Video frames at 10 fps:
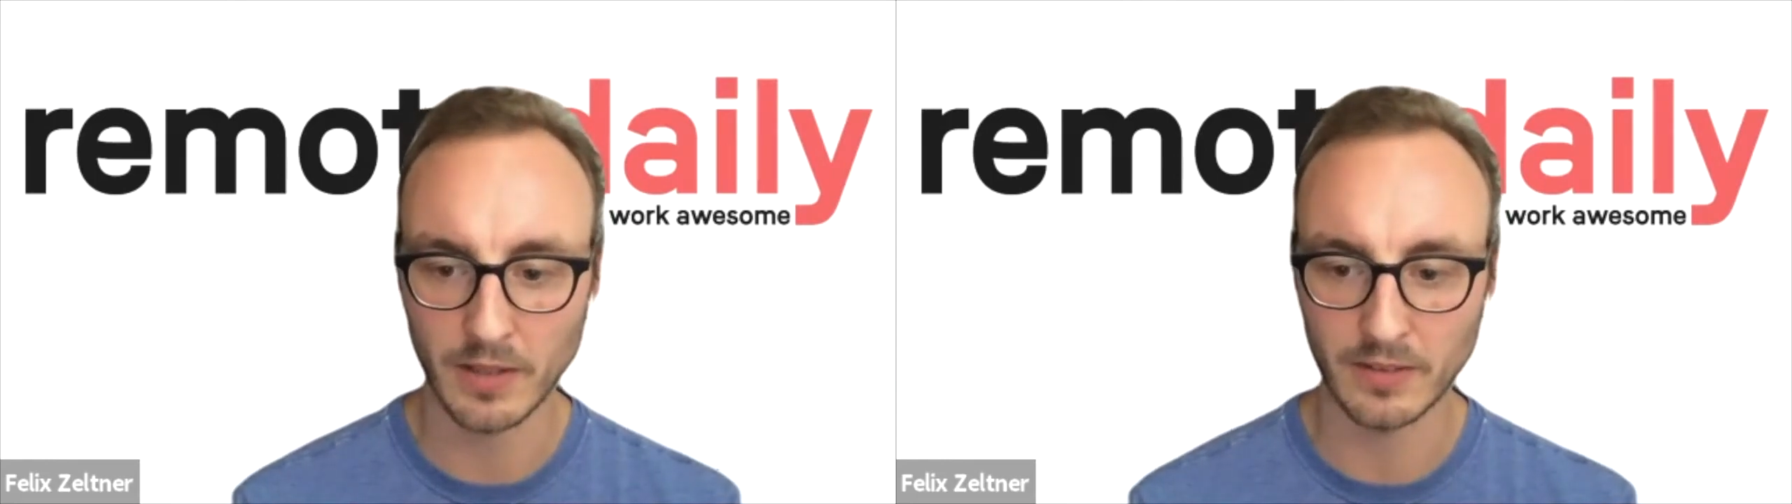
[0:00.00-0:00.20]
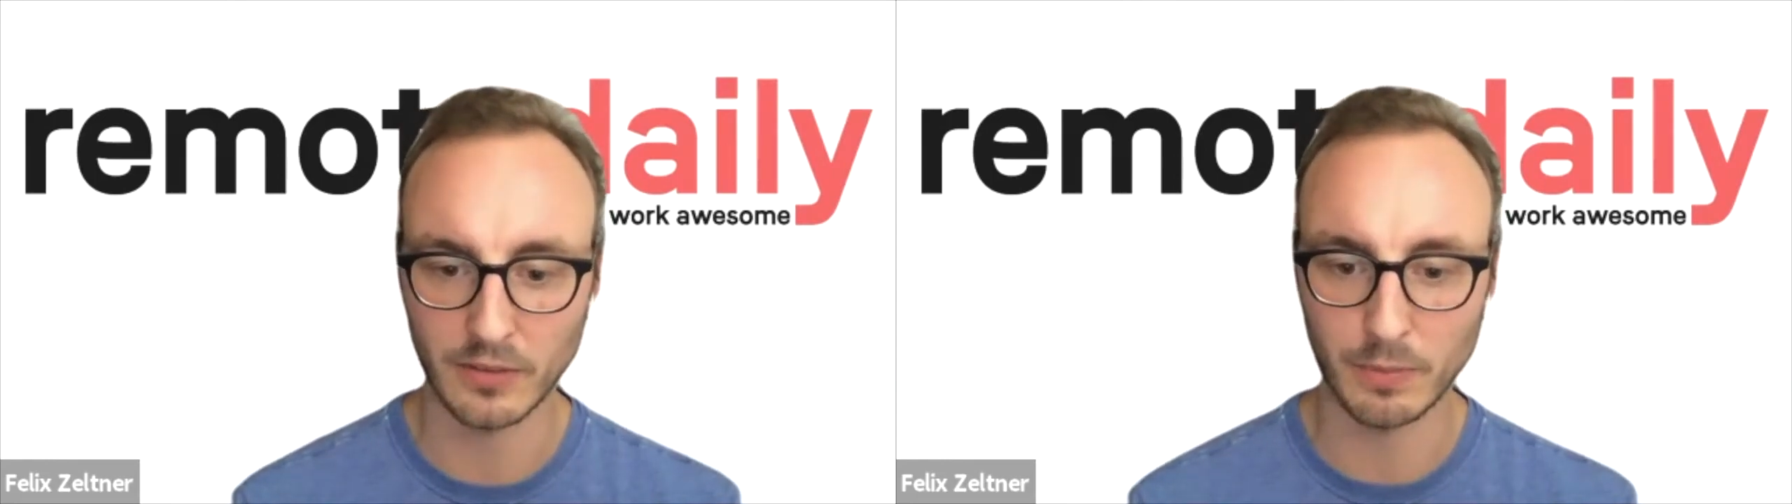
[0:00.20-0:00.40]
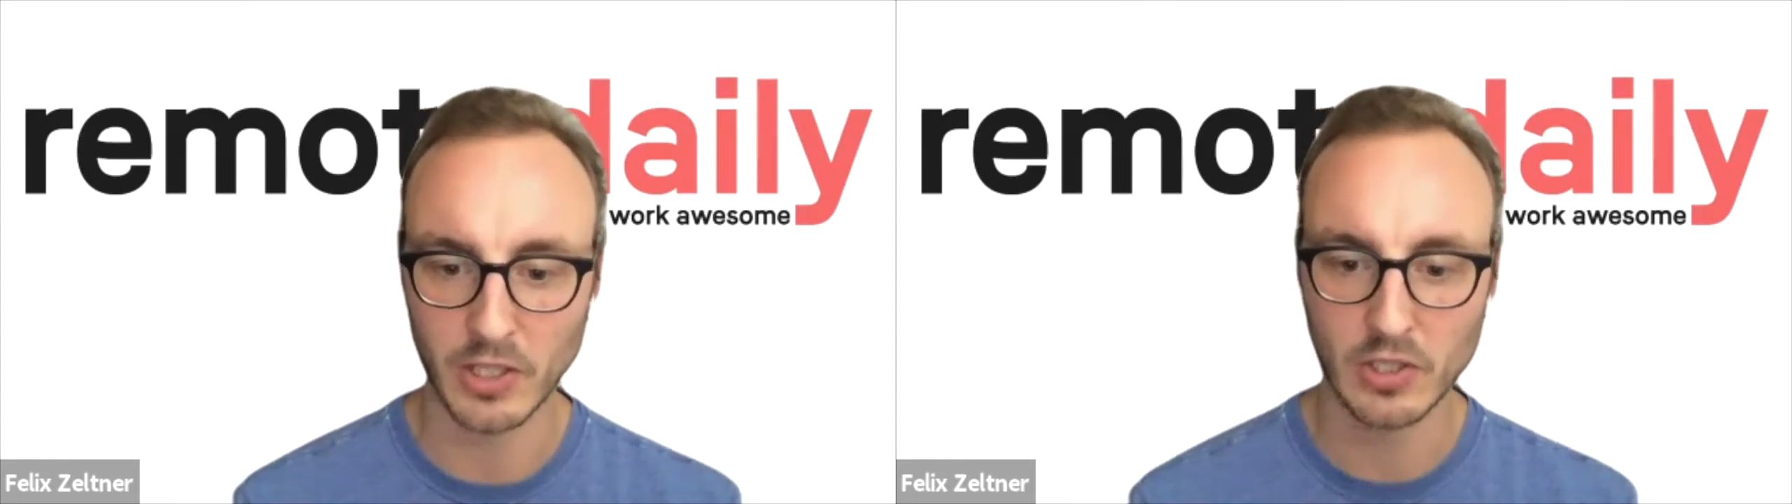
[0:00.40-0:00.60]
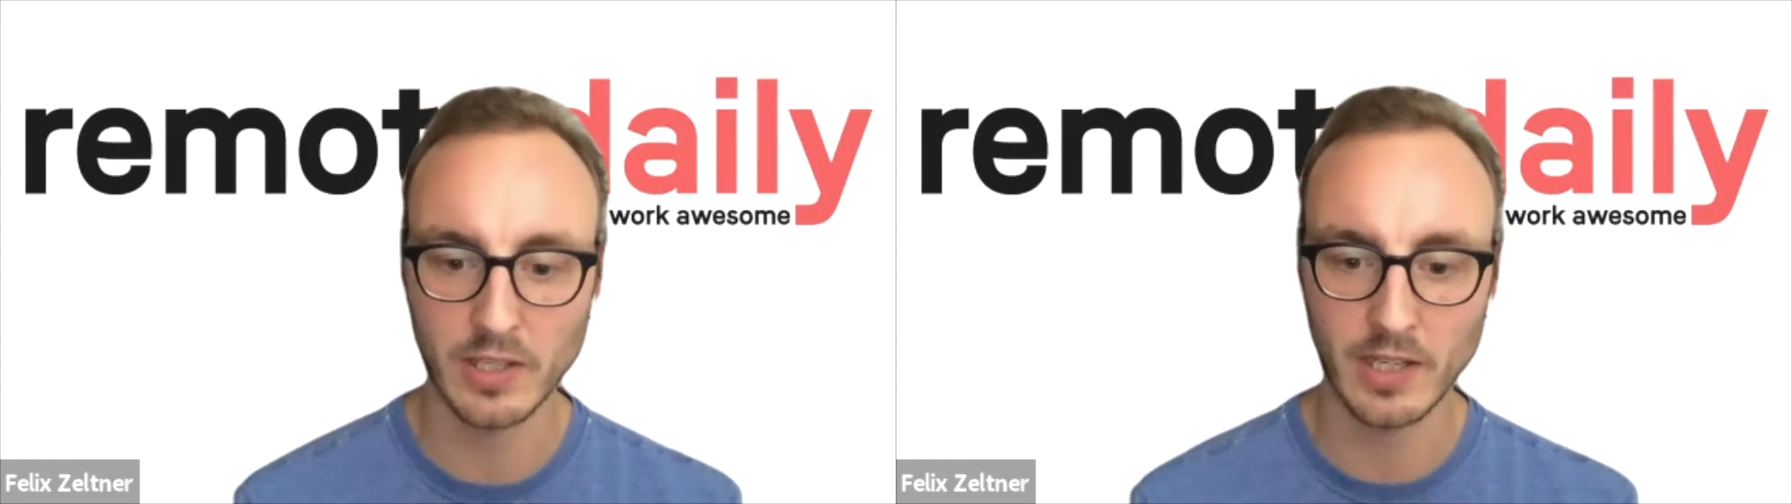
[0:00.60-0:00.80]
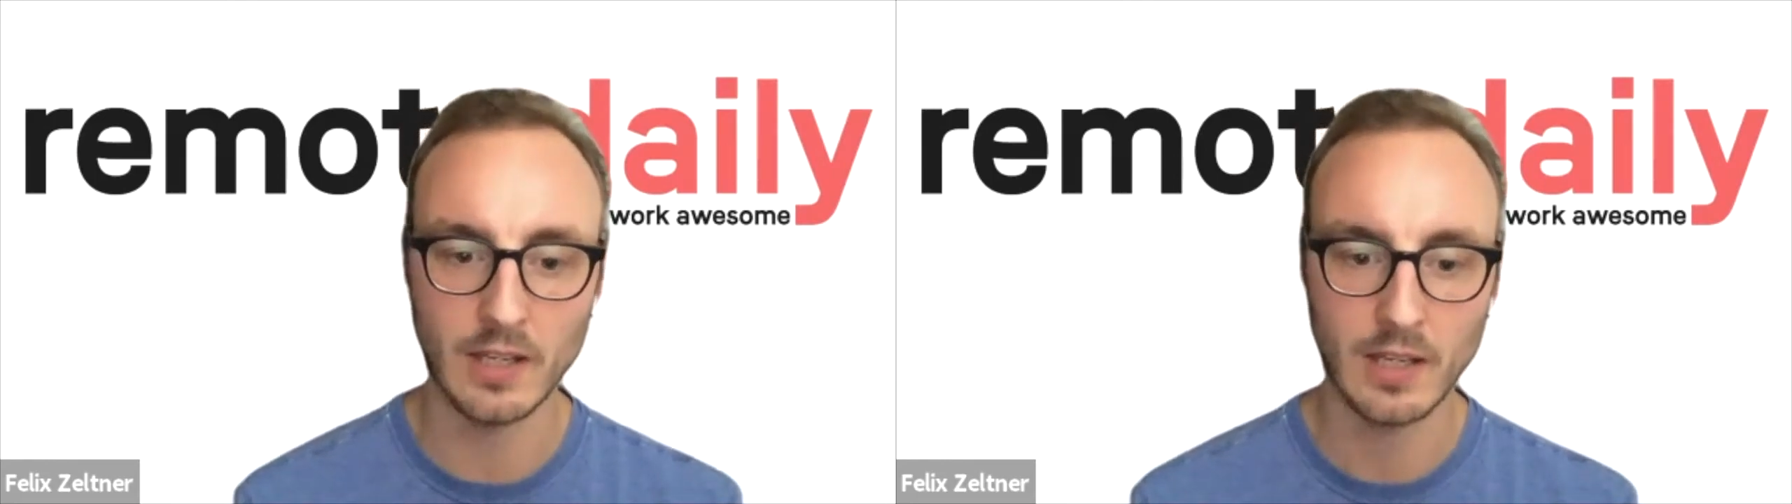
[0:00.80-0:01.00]

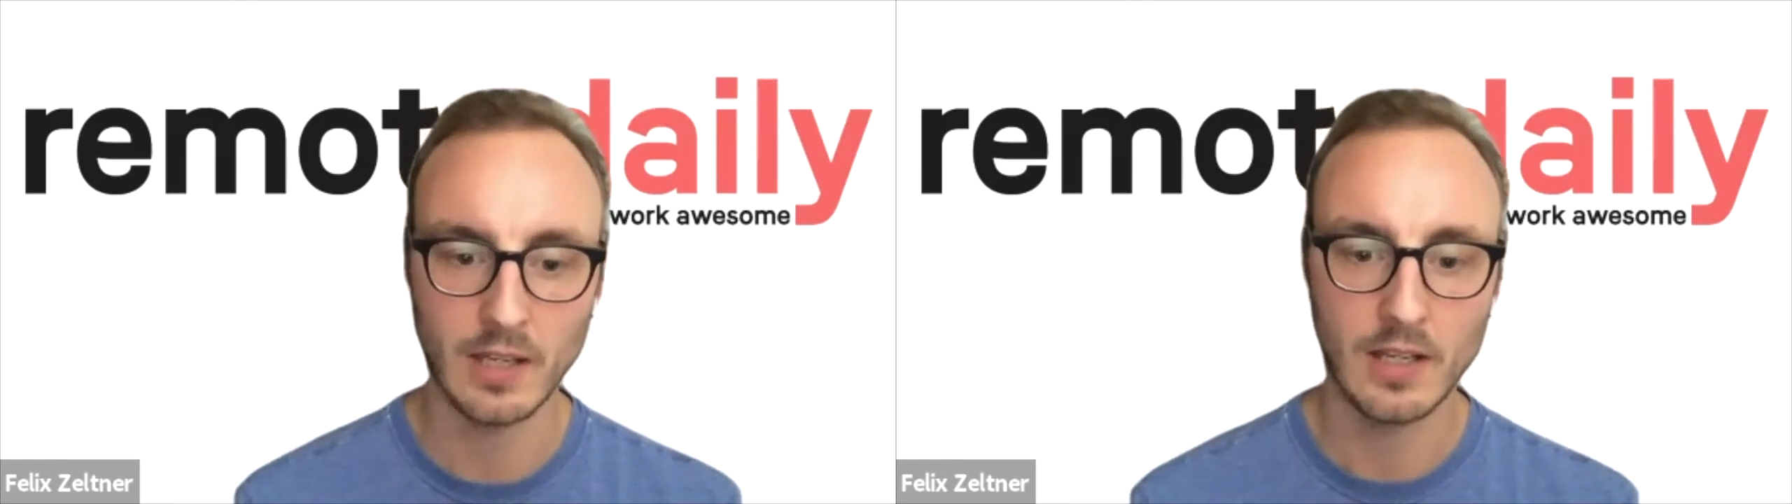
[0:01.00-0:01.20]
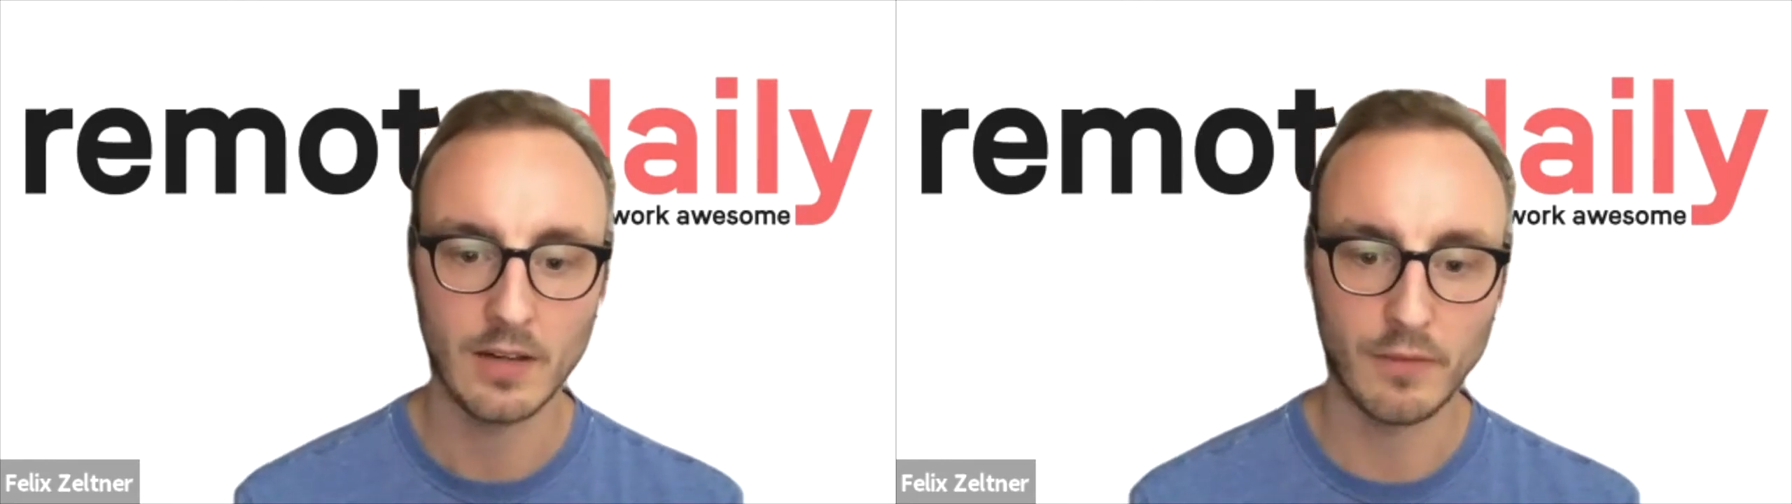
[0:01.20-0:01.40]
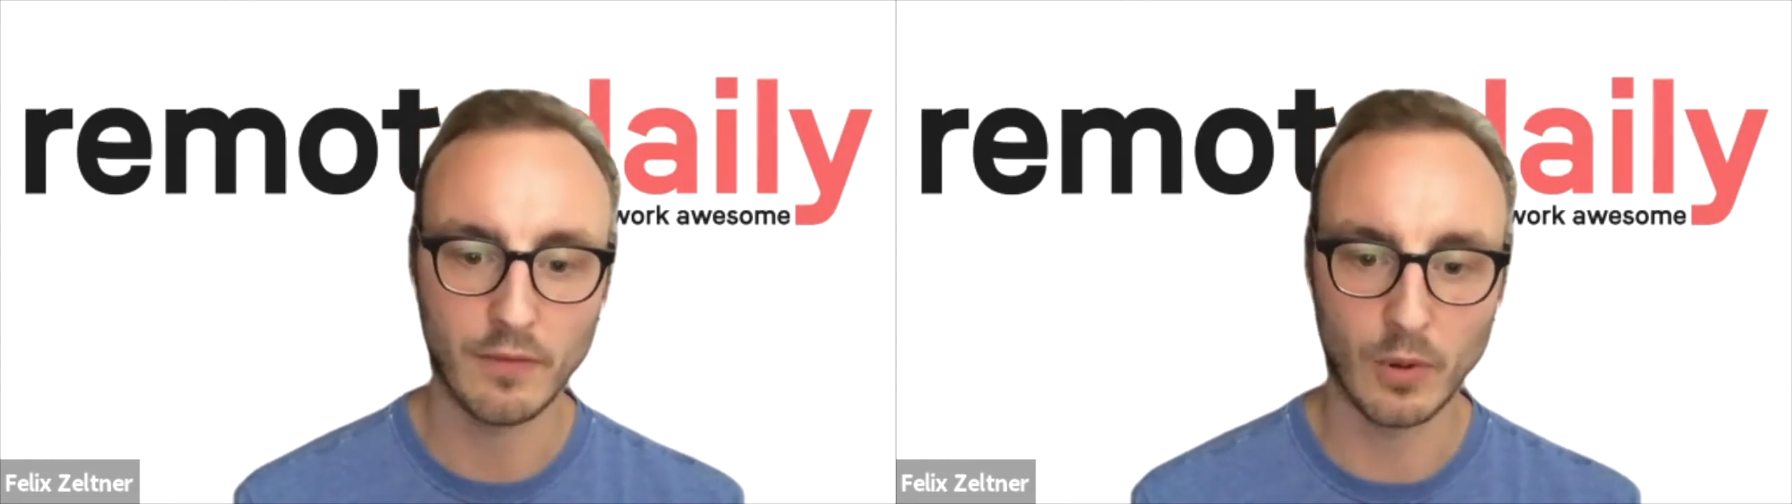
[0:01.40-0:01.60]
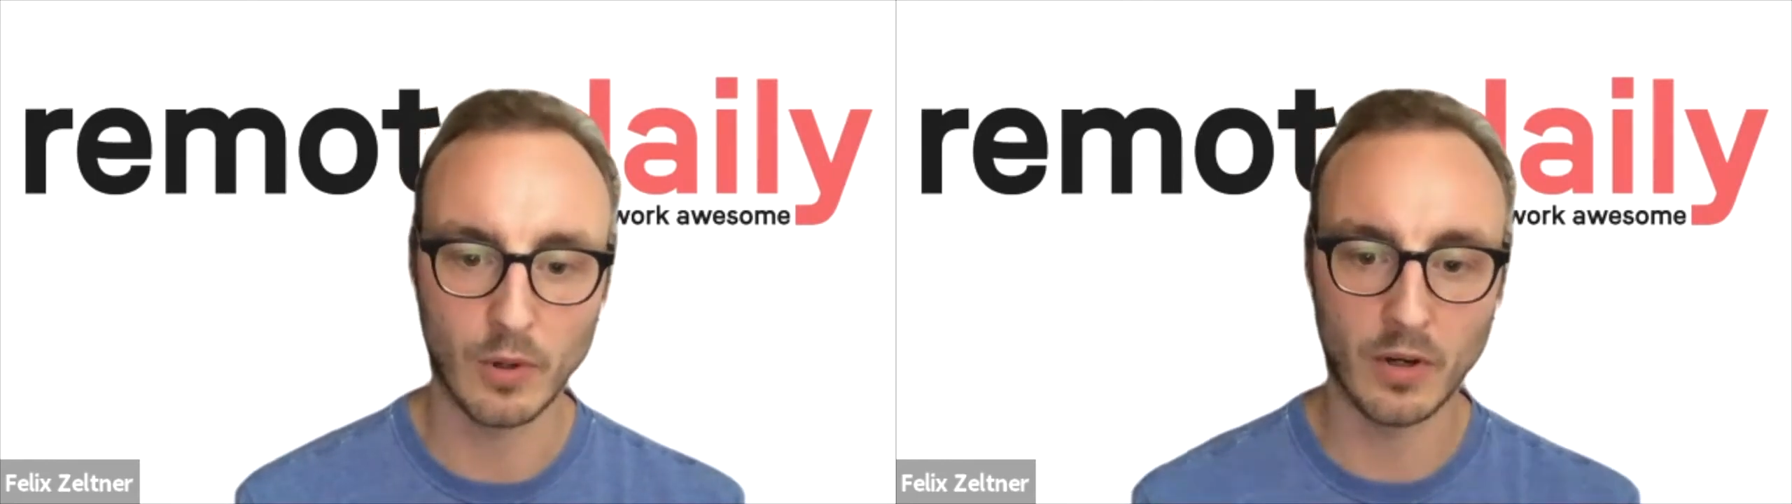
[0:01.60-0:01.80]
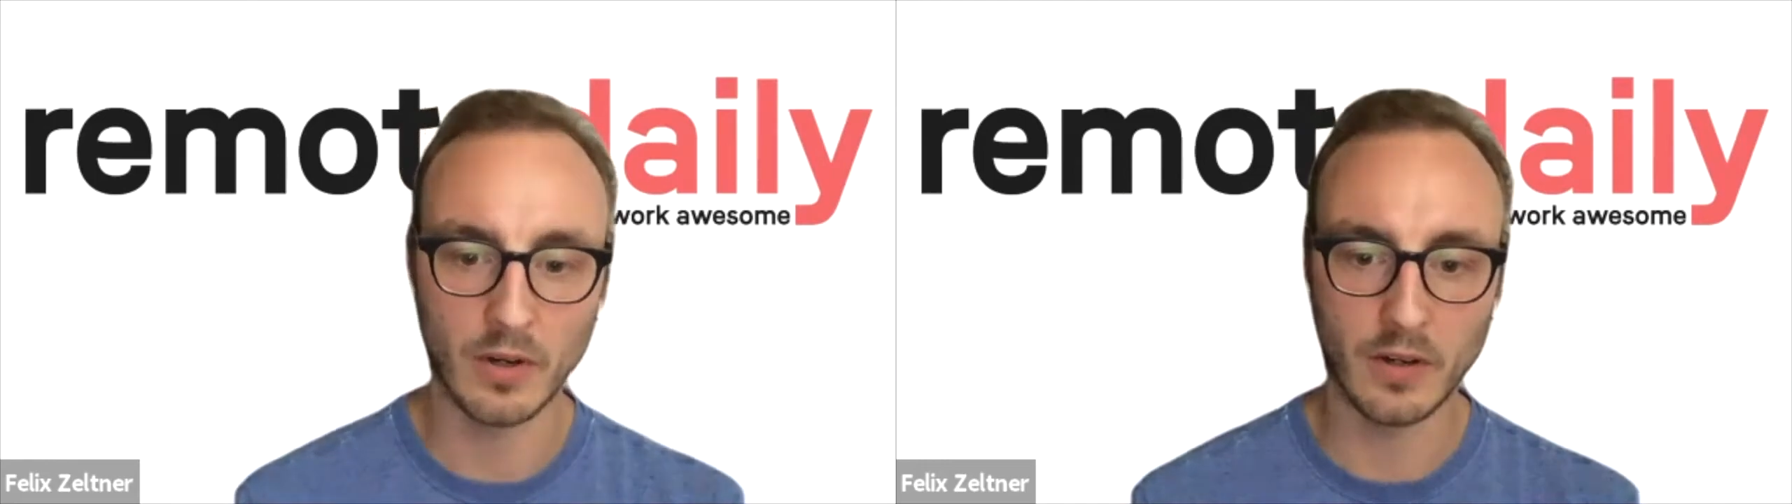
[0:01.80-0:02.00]
especially for